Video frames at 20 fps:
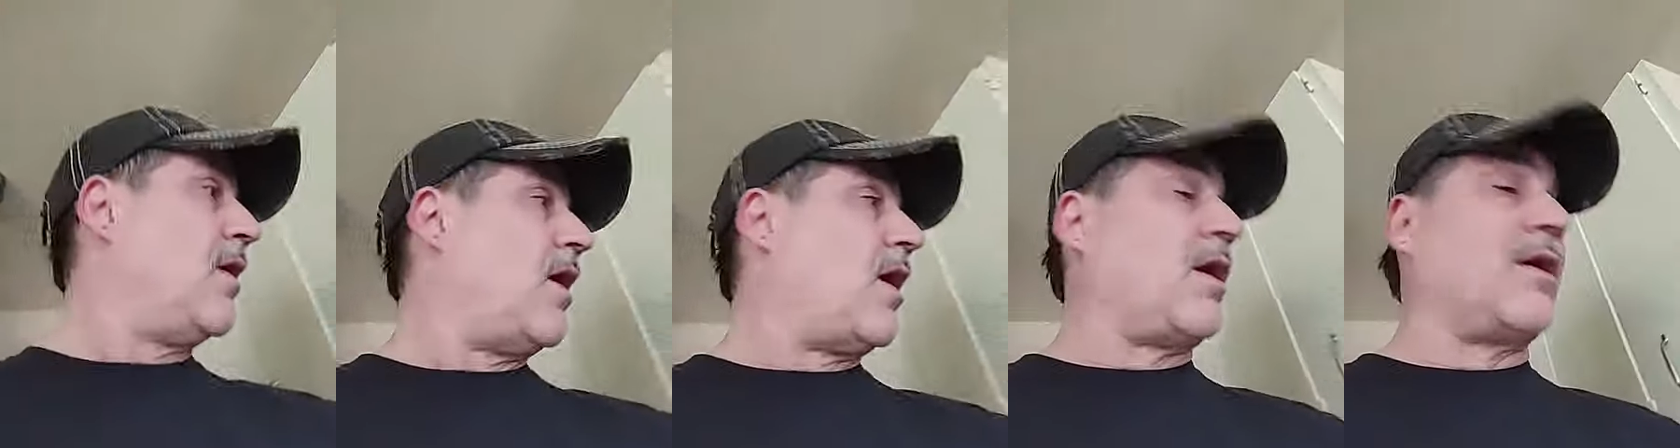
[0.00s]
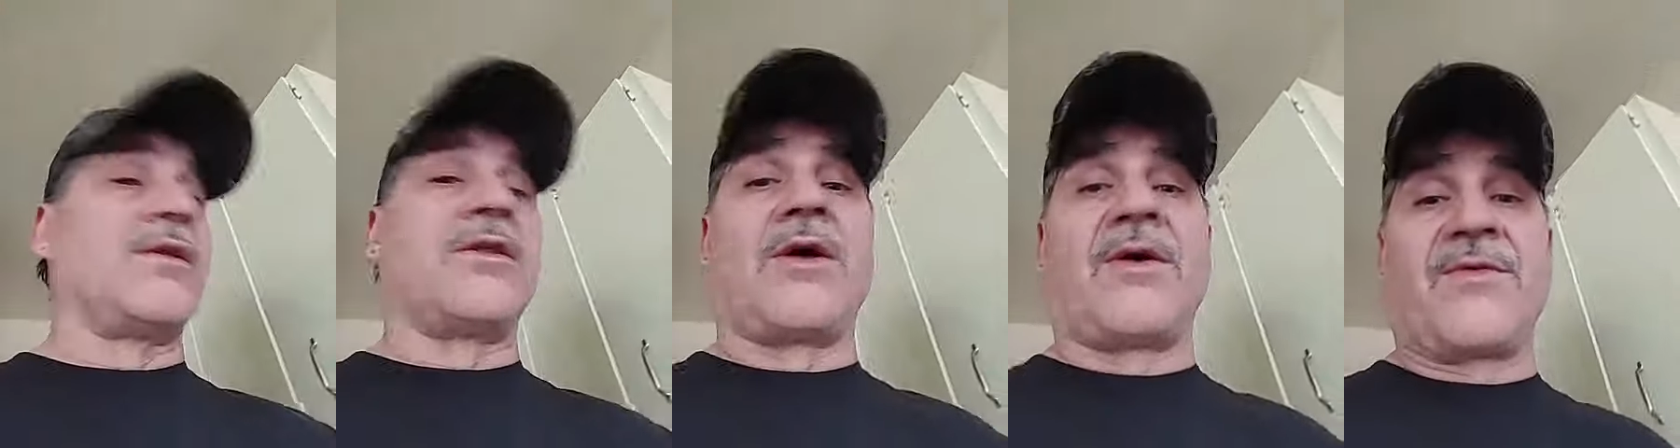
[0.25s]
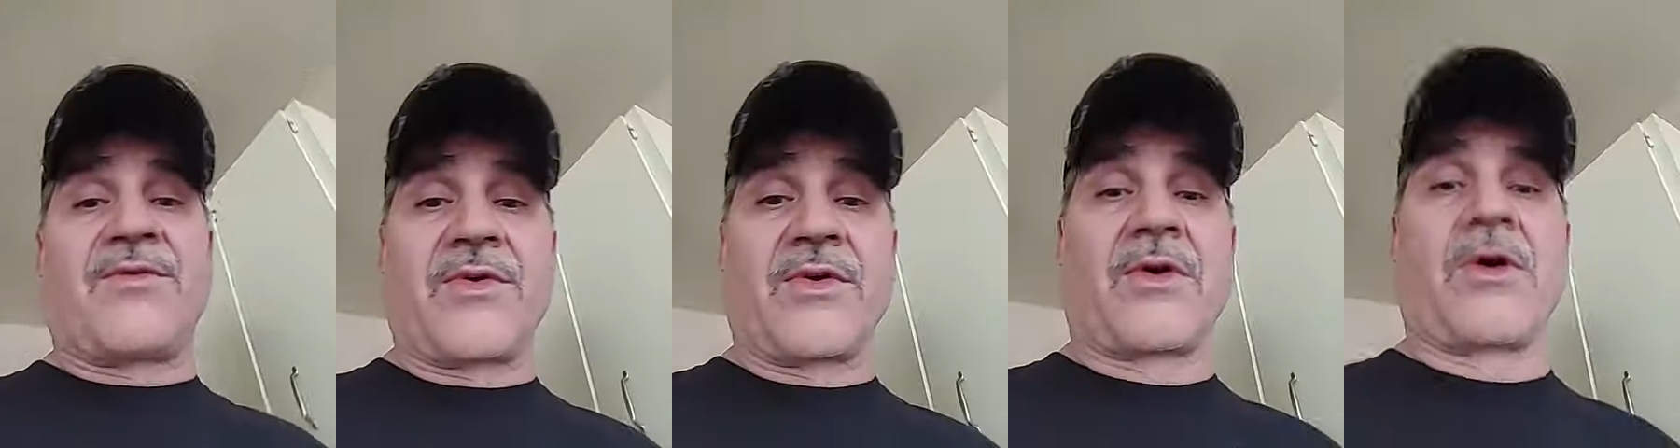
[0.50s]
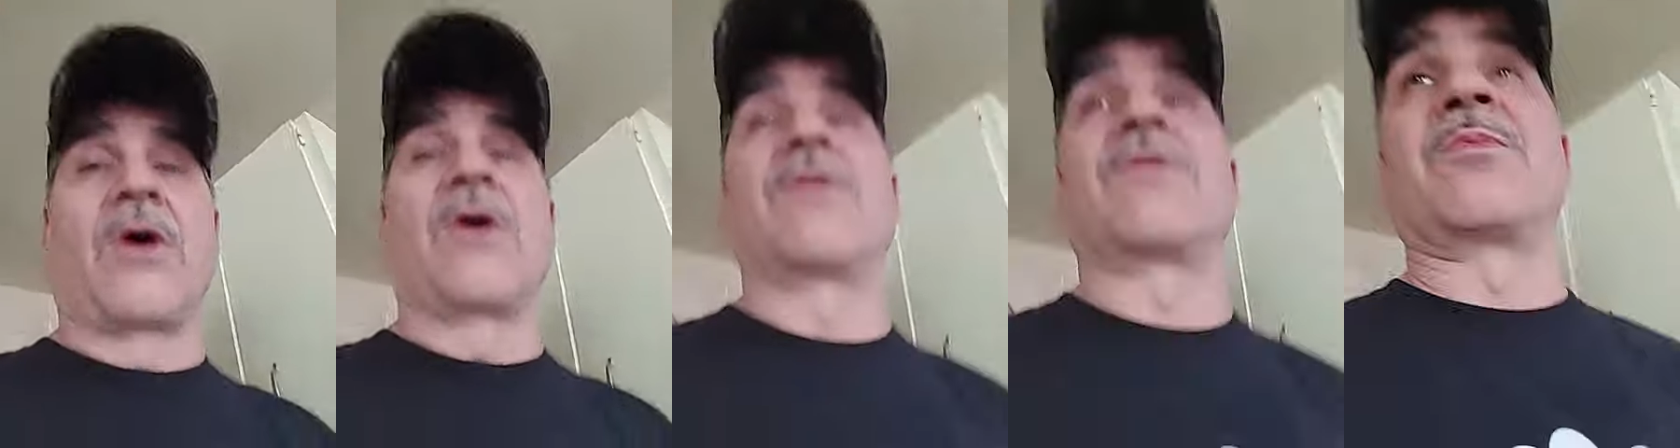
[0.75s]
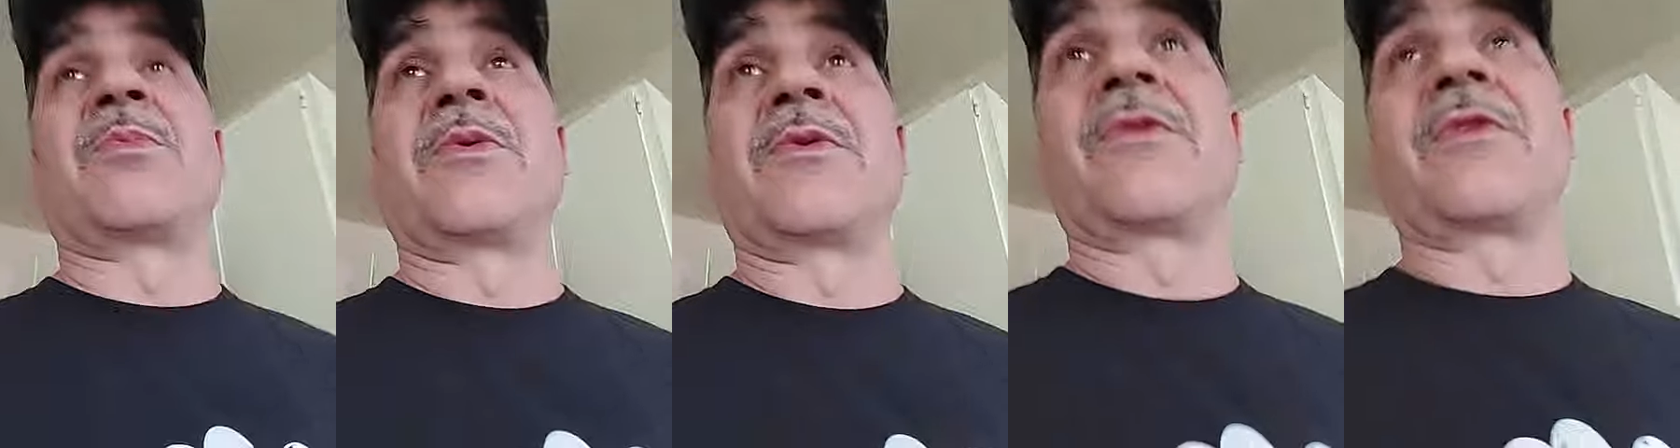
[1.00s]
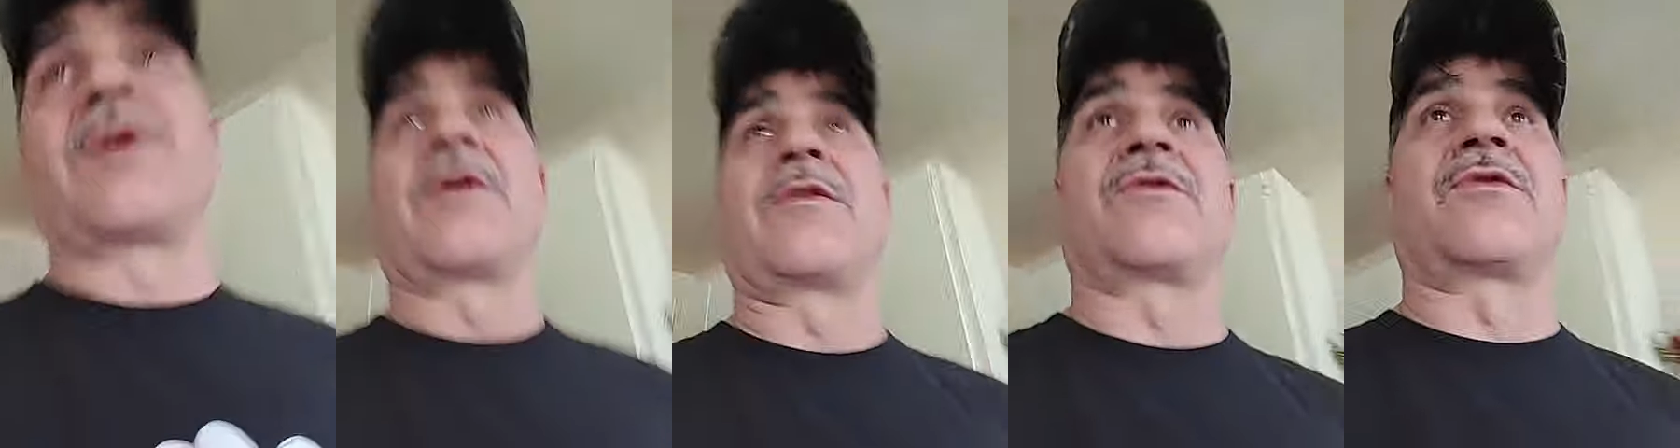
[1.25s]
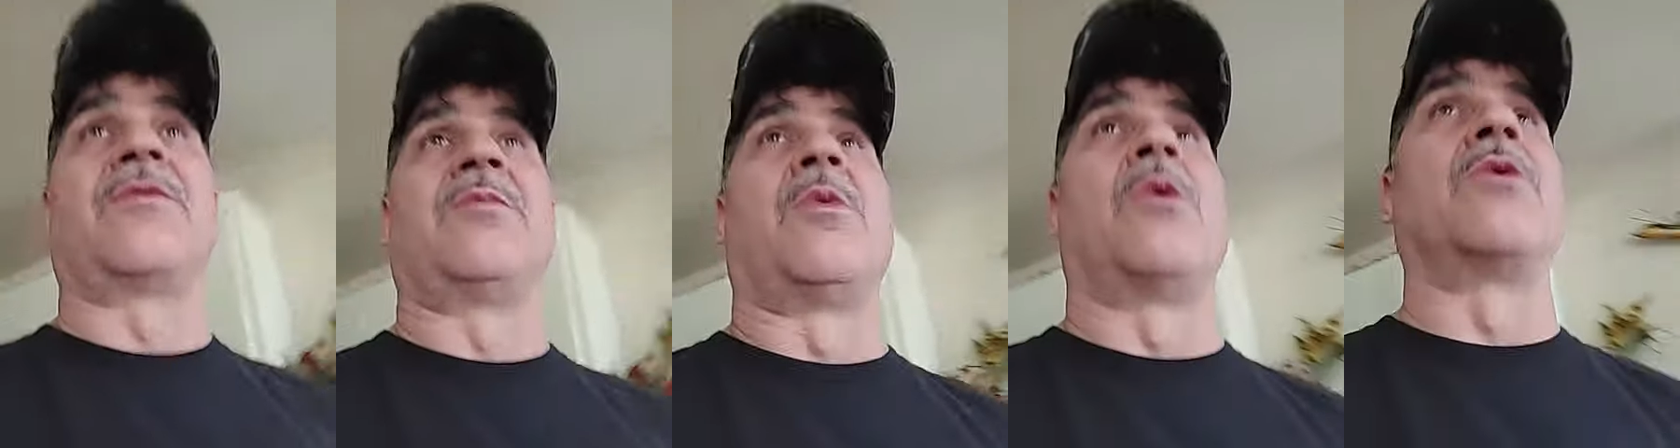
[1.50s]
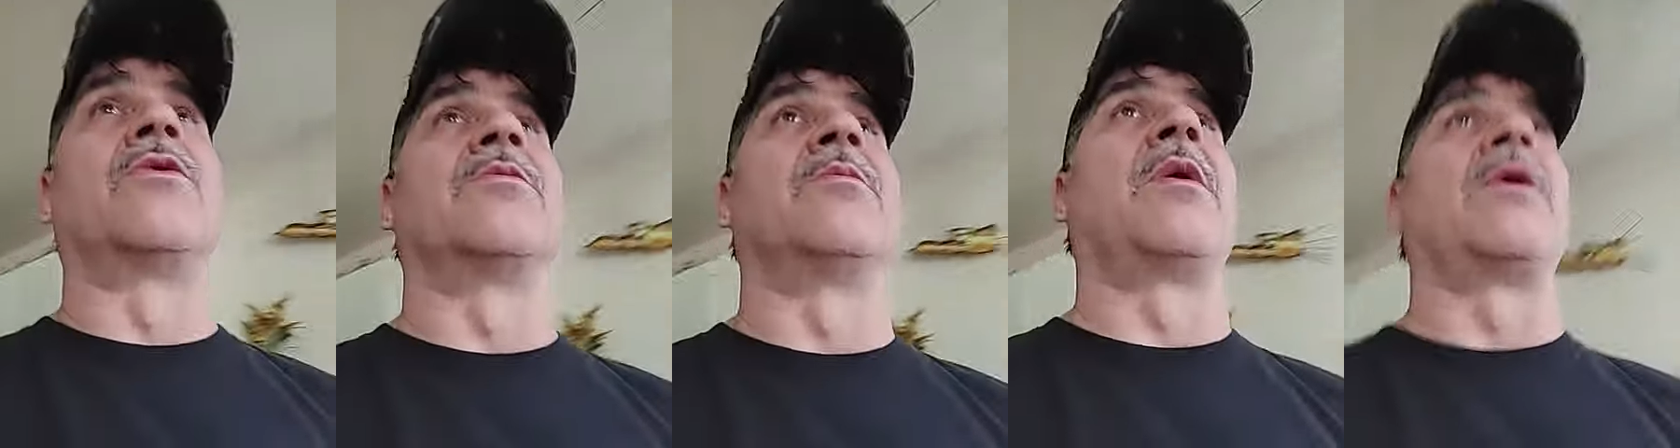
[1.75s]
I love the Gospels. That's the
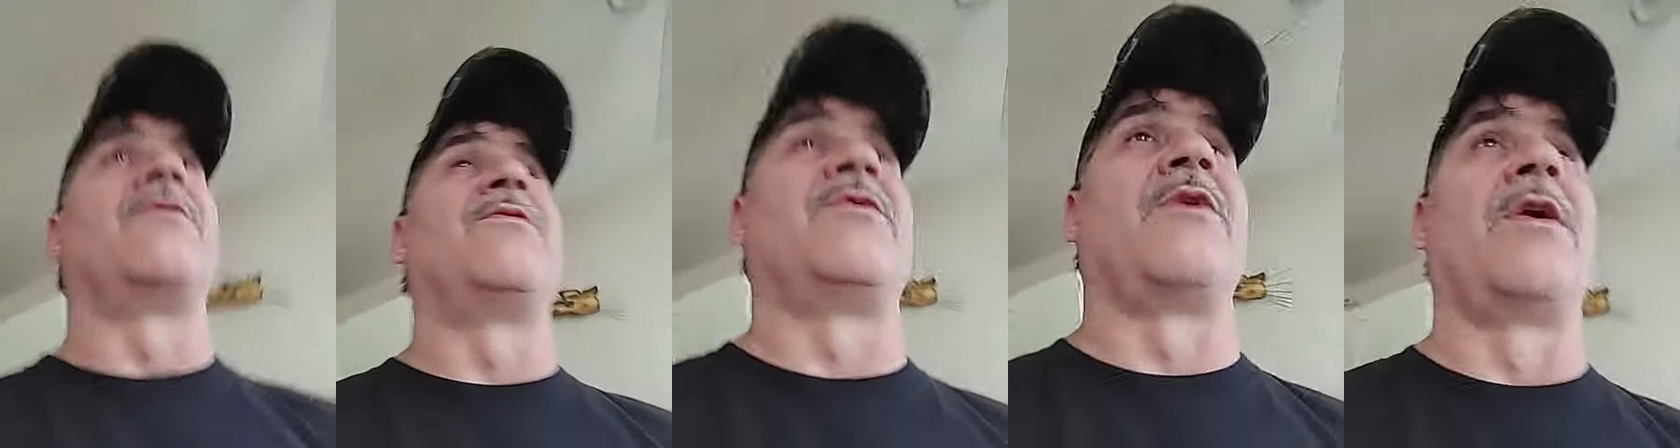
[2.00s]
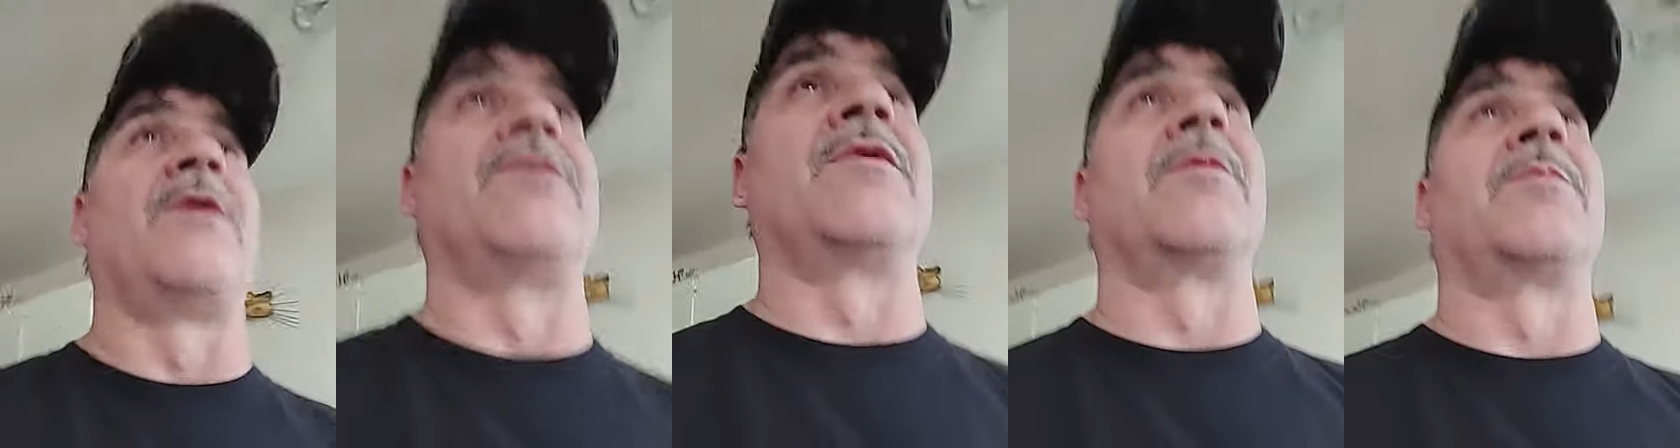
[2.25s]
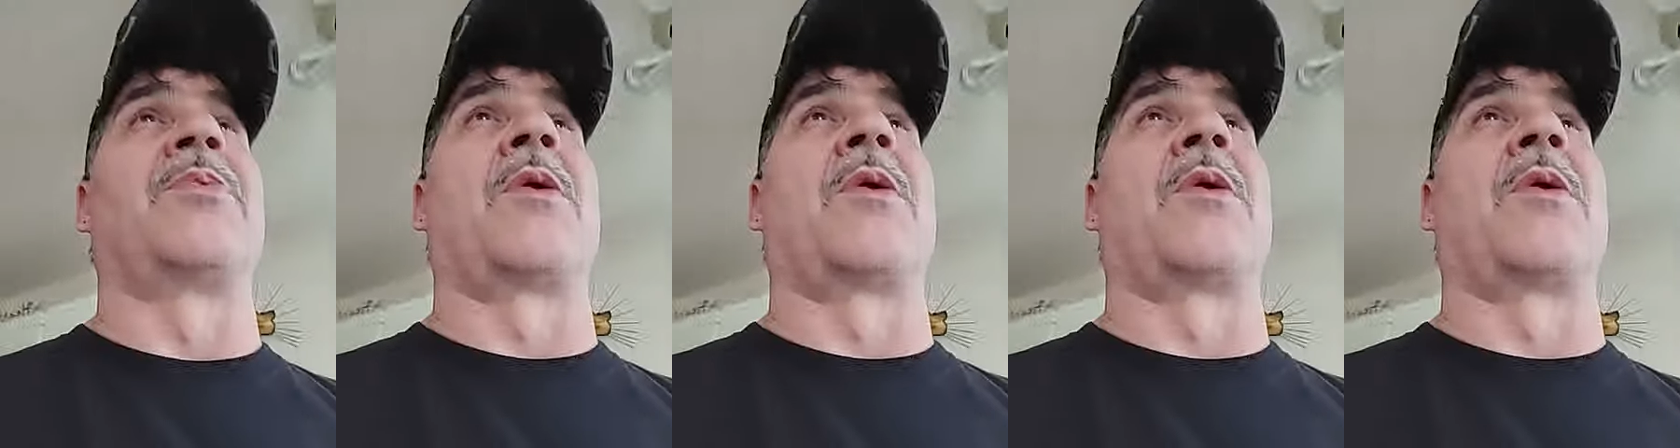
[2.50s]
my favorite